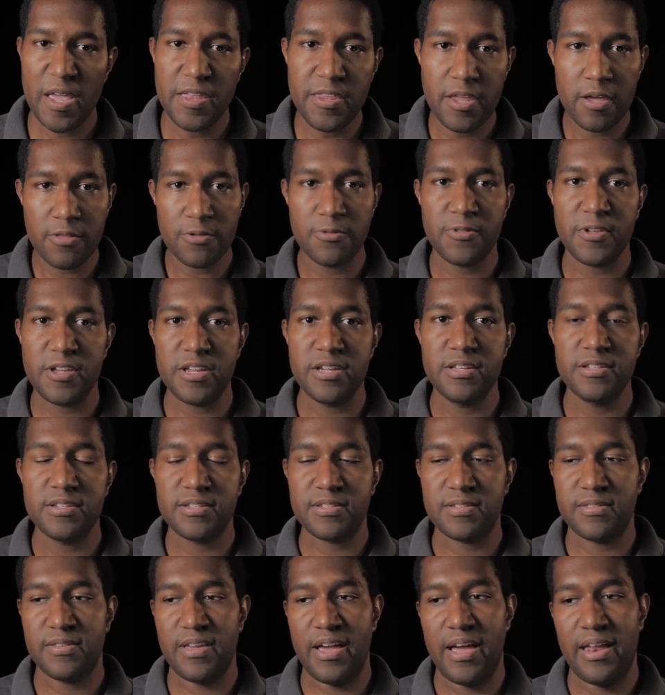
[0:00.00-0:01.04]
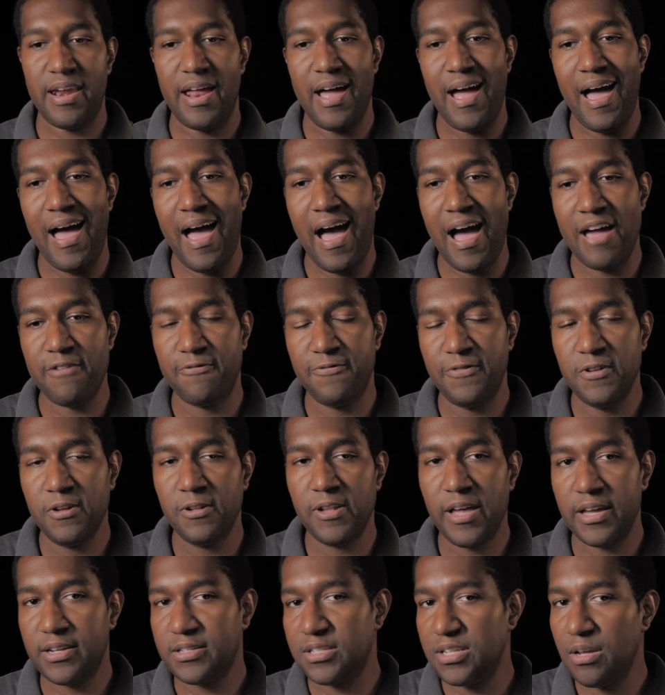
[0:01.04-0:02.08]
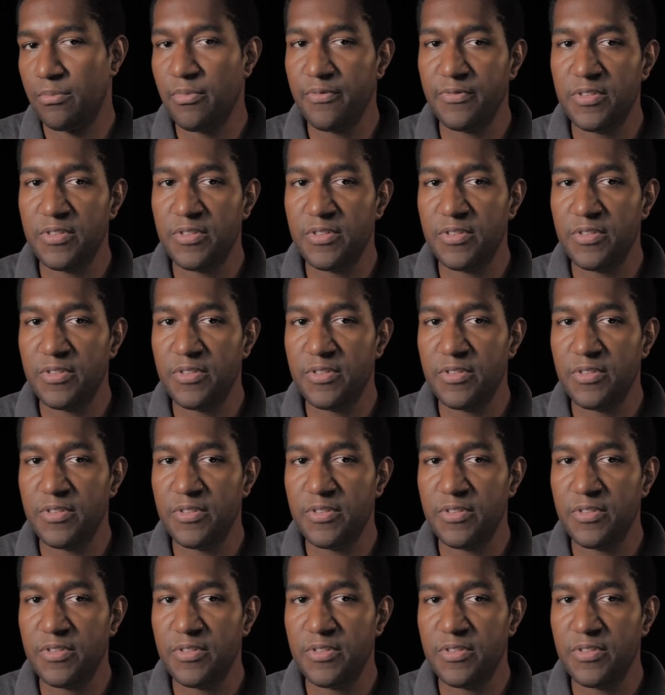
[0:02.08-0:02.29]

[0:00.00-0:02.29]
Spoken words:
And the other thing is that I feel like some